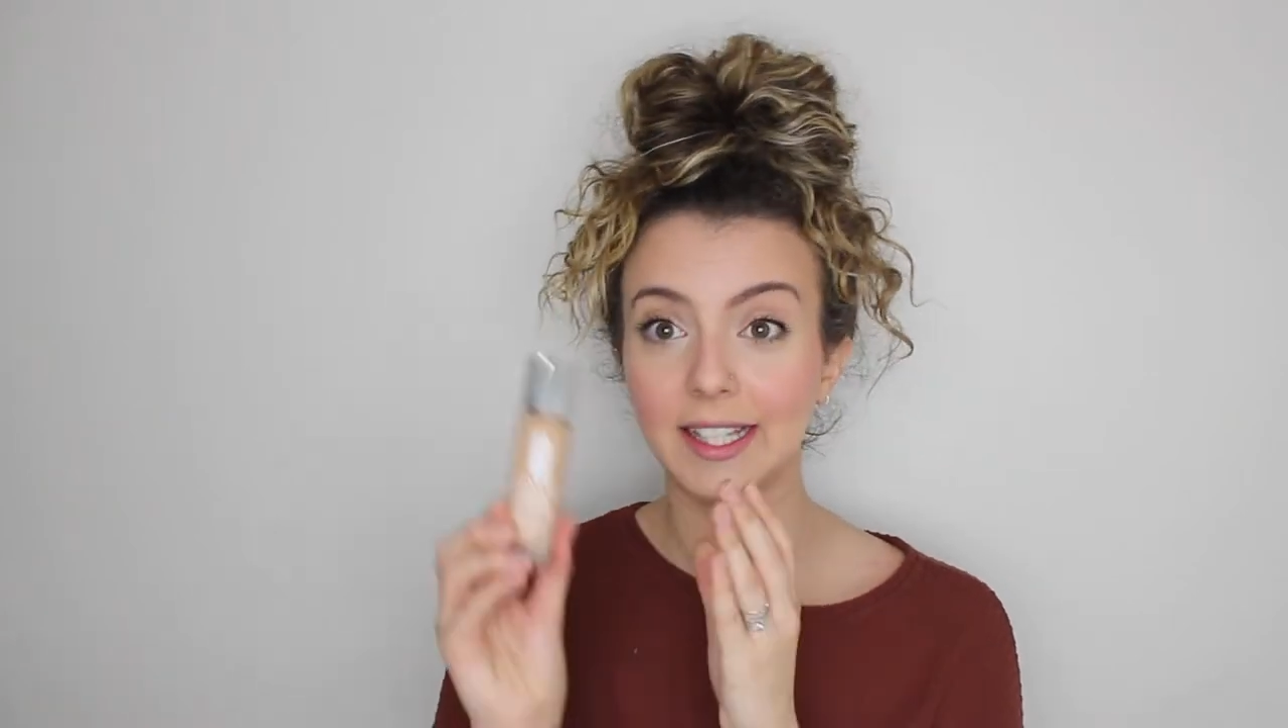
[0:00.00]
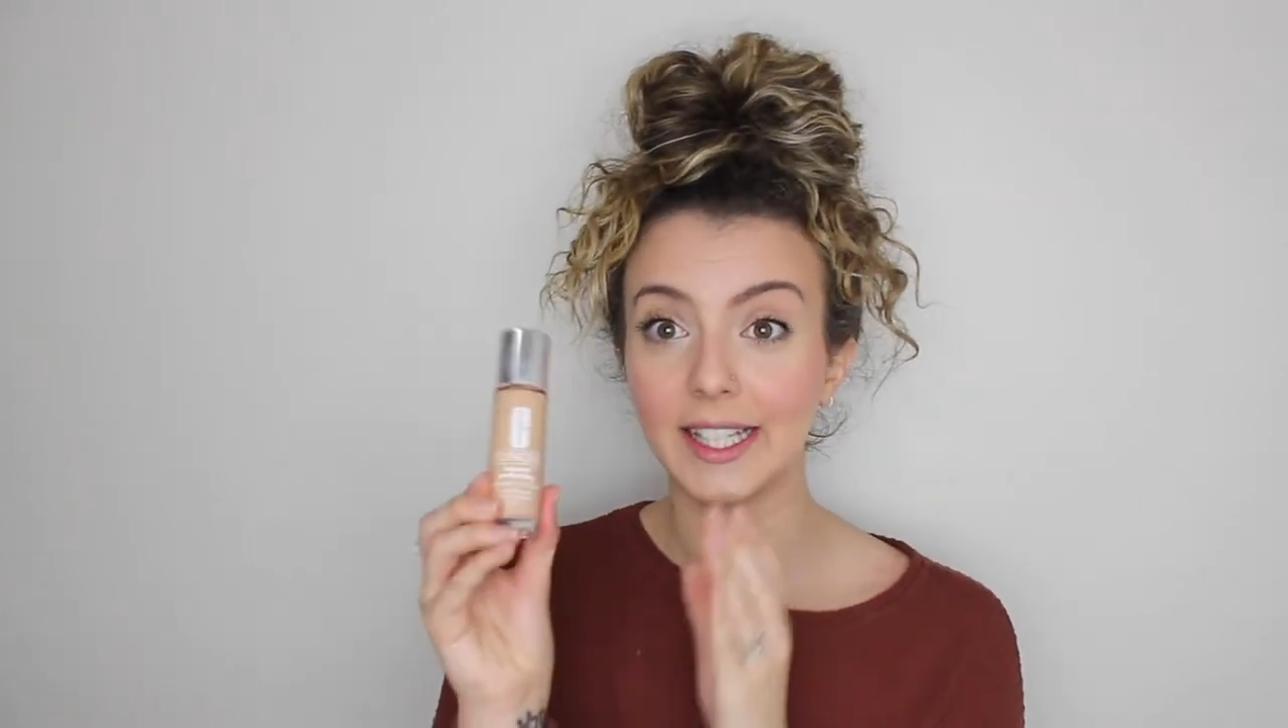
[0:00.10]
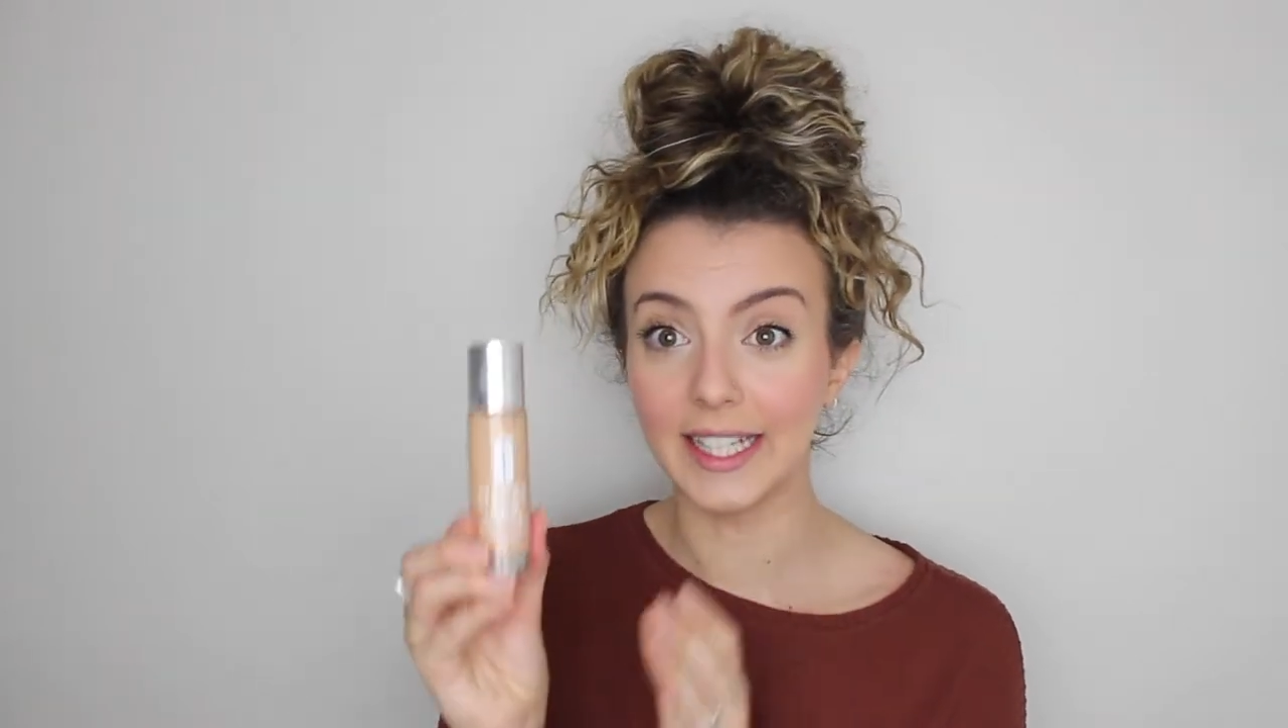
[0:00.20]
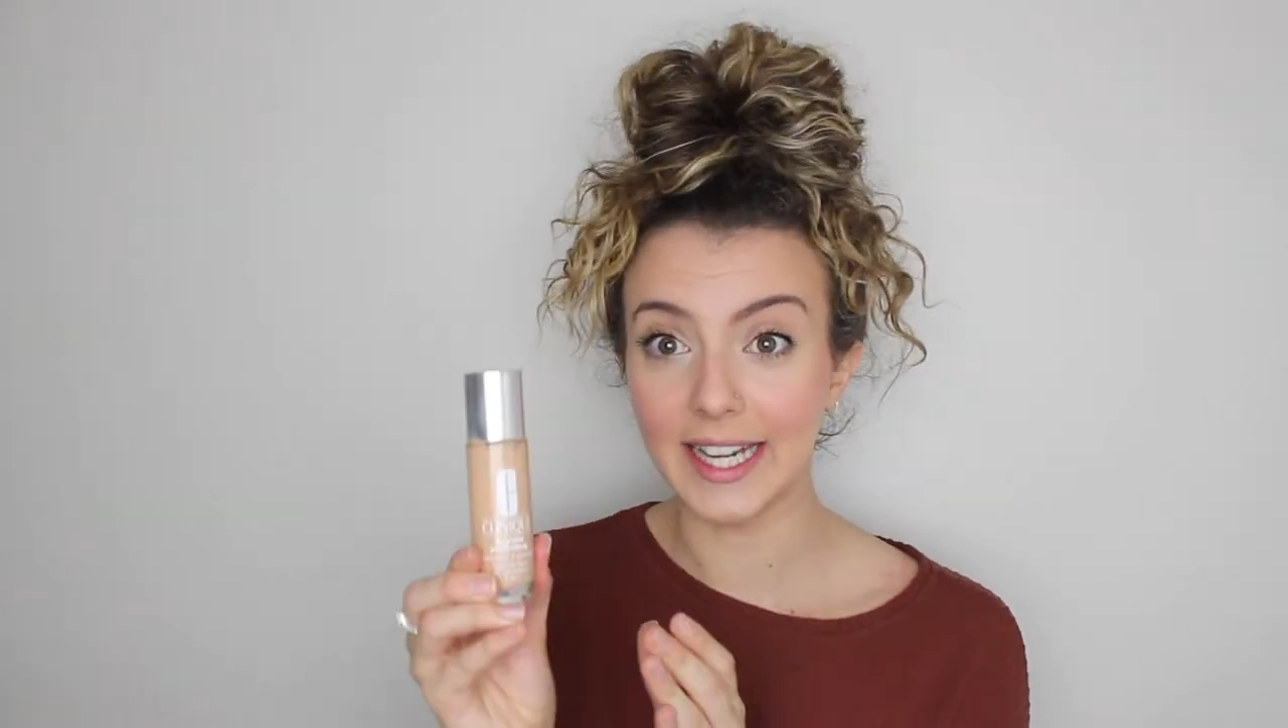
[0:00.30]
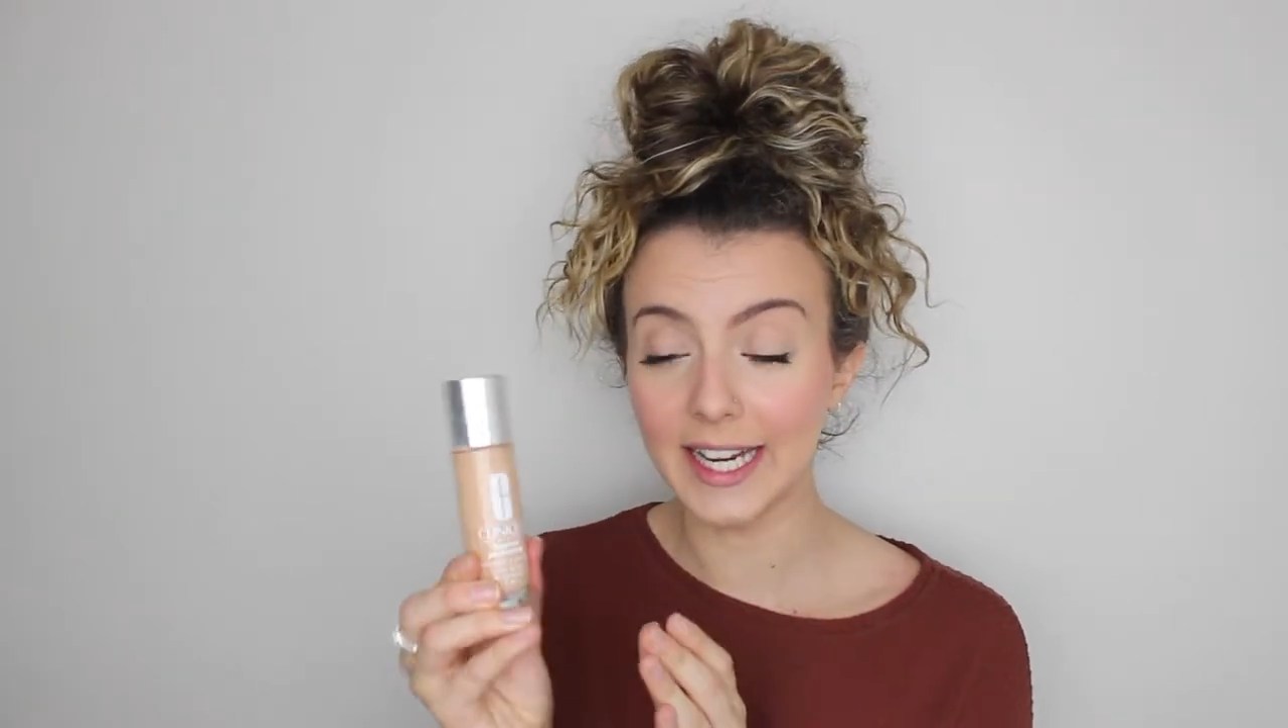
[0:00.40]

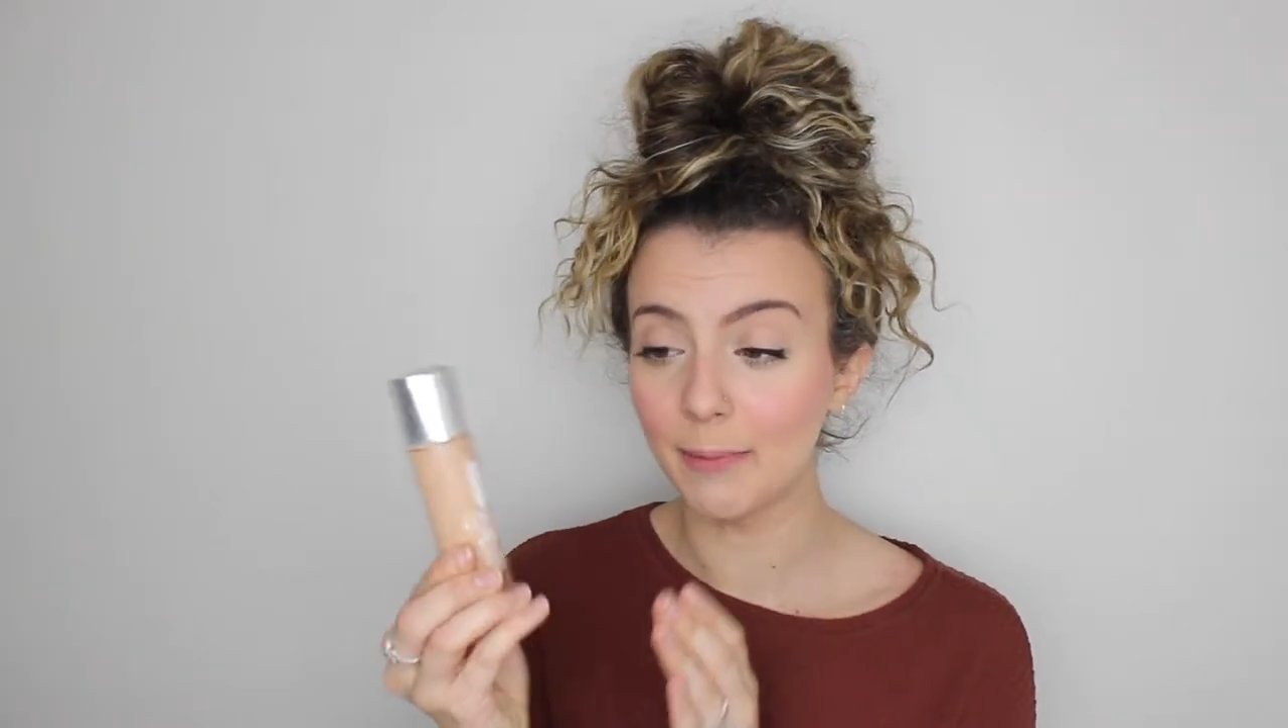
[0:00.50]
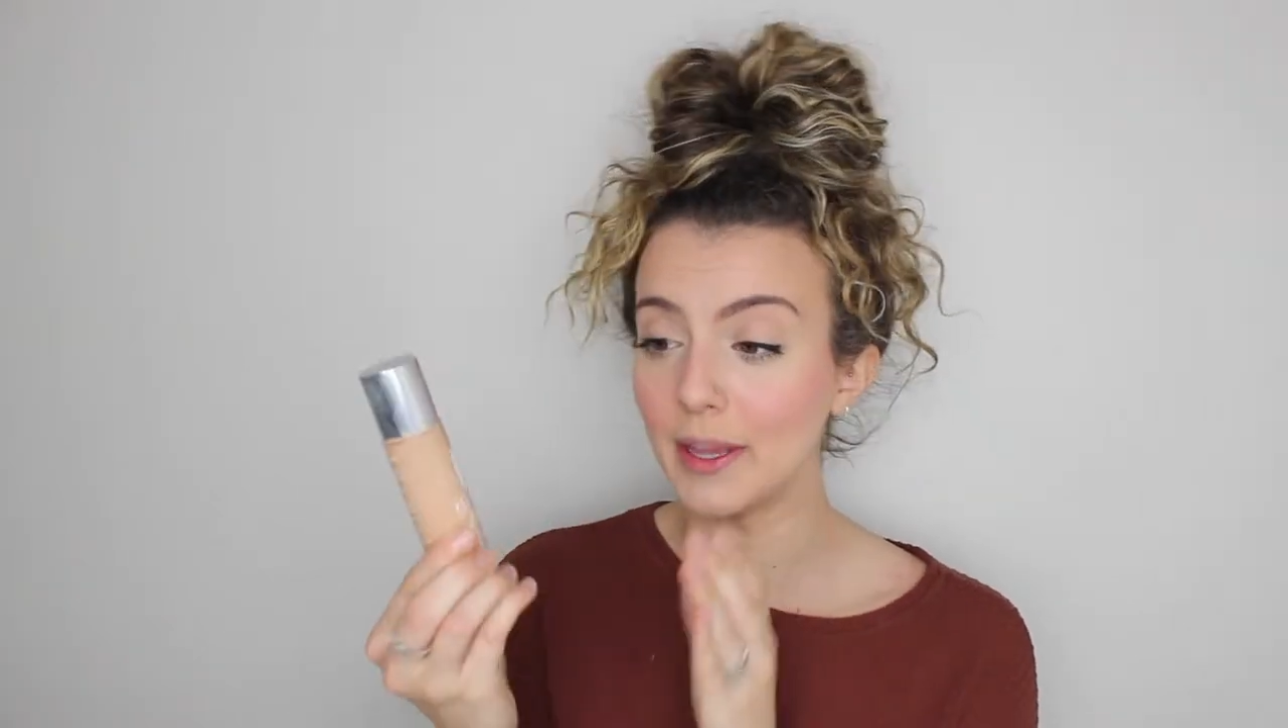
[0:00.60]
Clinique